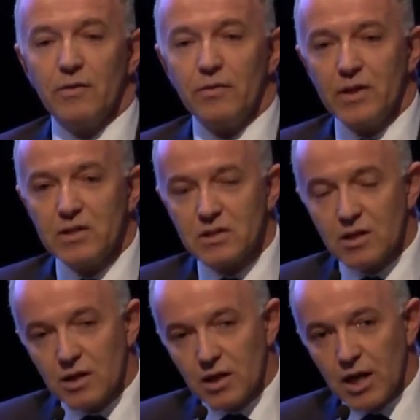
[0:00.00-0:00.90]
there's
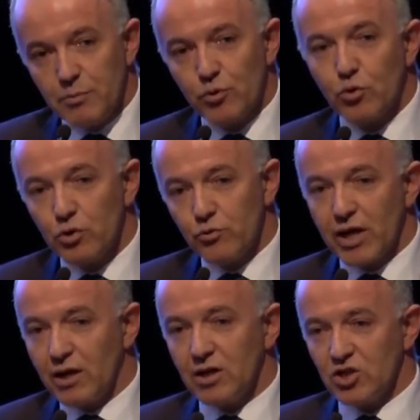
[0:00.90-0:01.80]
a broad
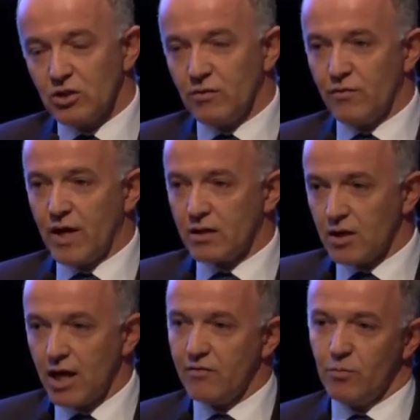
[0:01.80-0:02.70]
recognition. In fact,
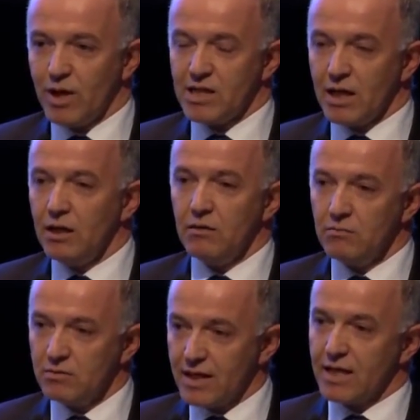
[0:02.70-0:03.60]
I haven't met any
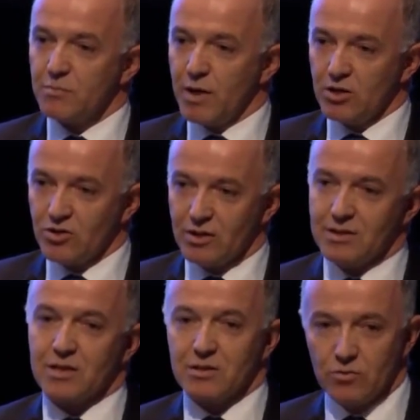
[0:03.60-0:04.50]
tax manager that
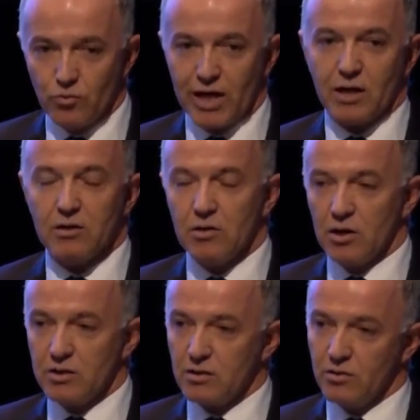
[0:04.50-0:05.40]
doesn't
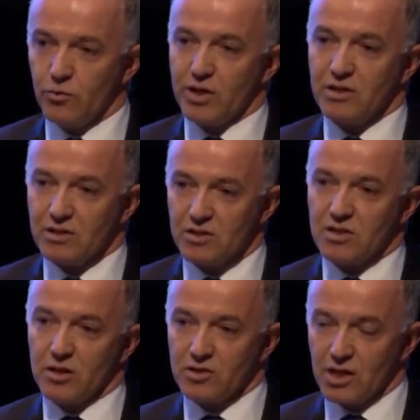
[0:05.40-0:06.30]
recognise the risks
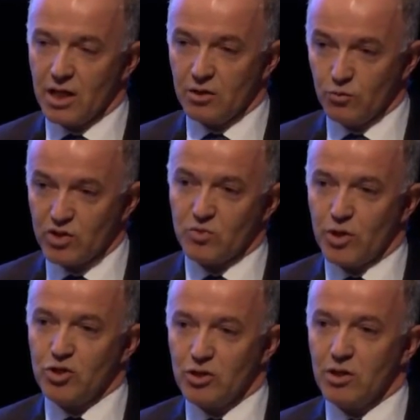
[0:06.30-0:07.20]
associated with
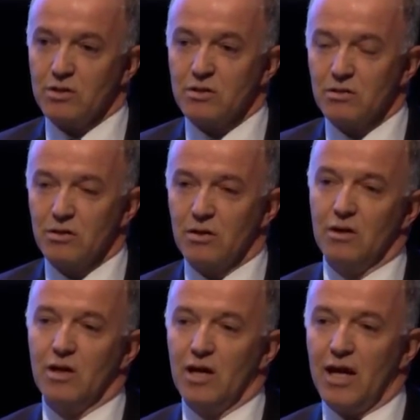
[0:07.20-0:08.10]
spreadsheets.
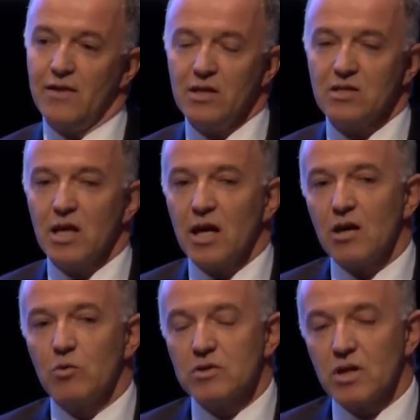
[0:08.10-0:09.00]
And then you say,
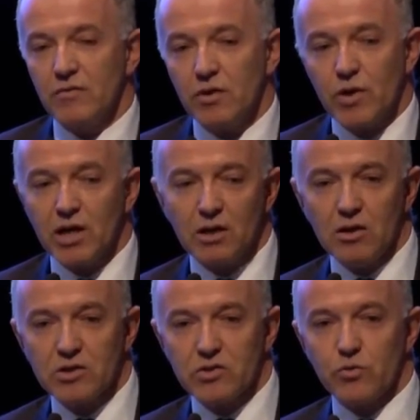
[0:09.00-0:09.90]
okay, well, so if you
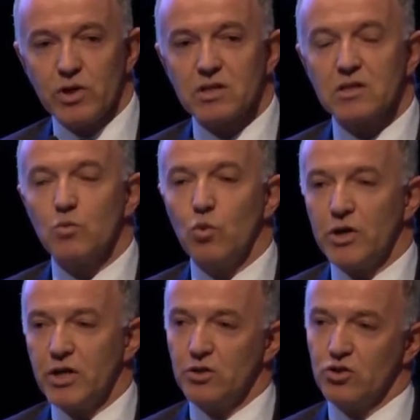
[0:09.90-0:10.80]
recognise the risks, why
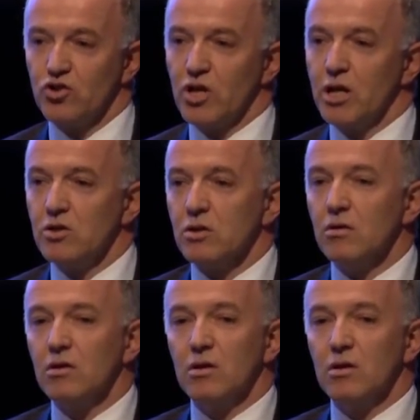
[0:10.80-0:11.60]
don't you change it?